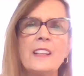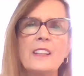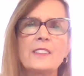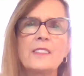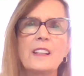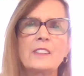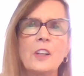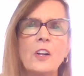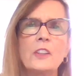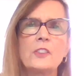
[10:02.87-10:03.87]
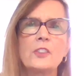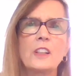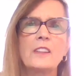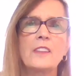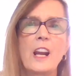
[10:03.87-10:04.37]
this
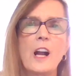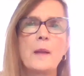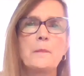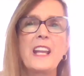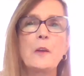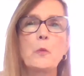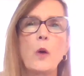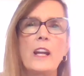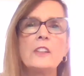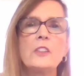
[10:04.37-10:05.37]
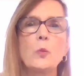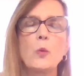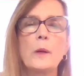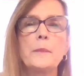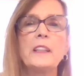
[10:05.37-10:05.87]
acknowledging that I'm a white
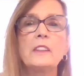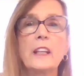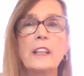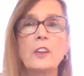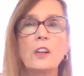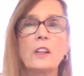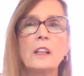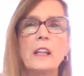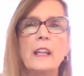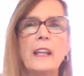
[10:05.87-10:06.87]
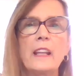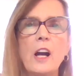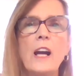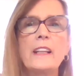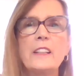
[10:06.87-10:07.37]
woman leader and
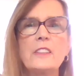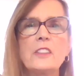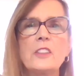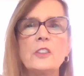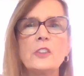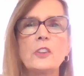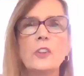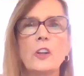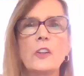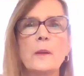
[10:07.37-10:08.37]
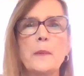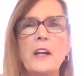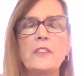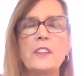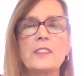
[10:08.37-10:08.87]
I continue to learn
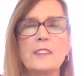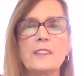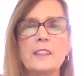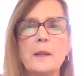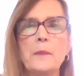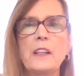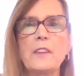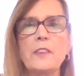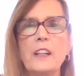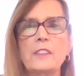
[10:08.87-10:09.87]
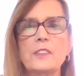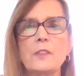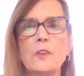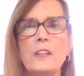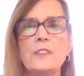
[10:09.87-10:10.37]
about the systemic effects
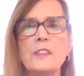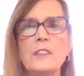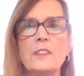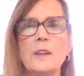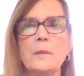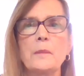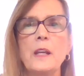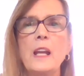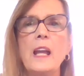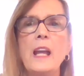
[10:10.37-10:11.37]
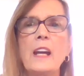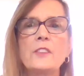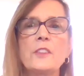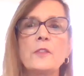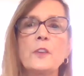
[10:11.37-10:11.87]
of racism
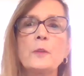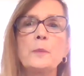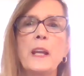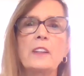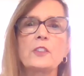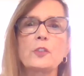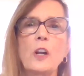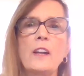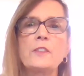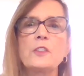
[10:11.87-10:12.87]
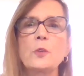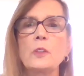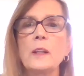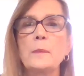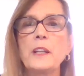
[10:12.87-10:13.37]
as the food bank strives to
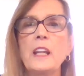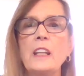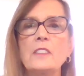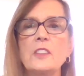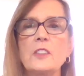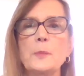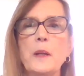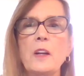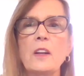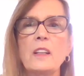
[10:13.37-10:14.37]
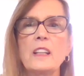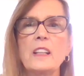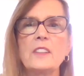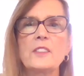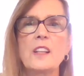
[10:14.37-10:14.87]
eliminate
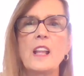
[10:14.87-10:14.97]
disparities.